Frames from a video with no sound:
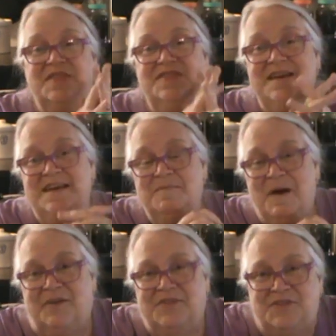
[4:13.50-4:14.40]
thinking
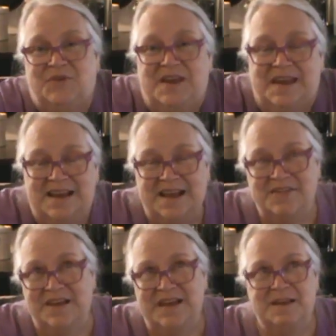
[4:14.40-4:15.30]
about the zucchini and
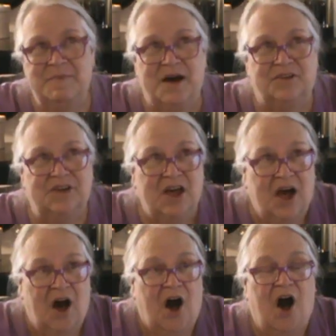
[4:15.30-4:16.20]
thinking about
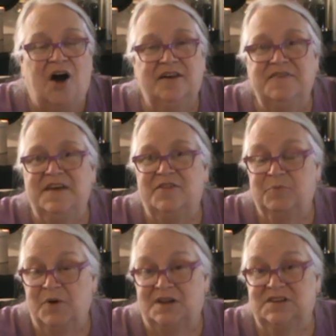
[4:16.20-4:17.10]
all of the other
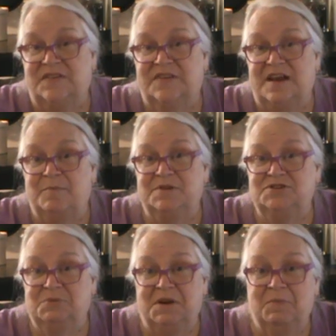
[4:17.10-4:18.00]
projects that I've been
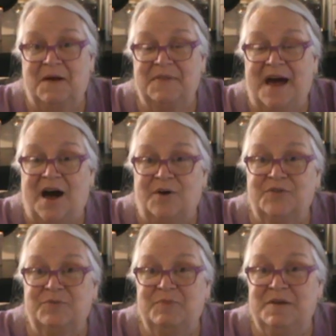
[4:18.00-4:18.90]
doing around the
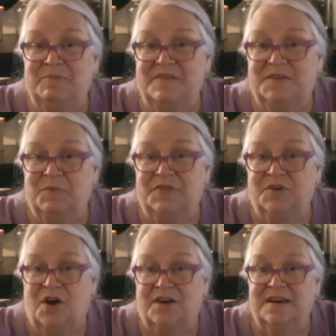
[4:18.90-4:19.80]
house, being busy with the
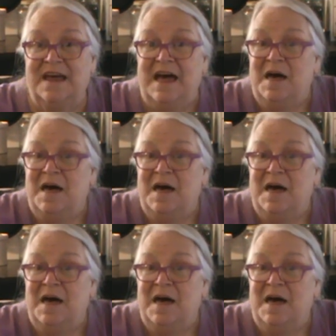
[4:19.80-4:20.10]
garden.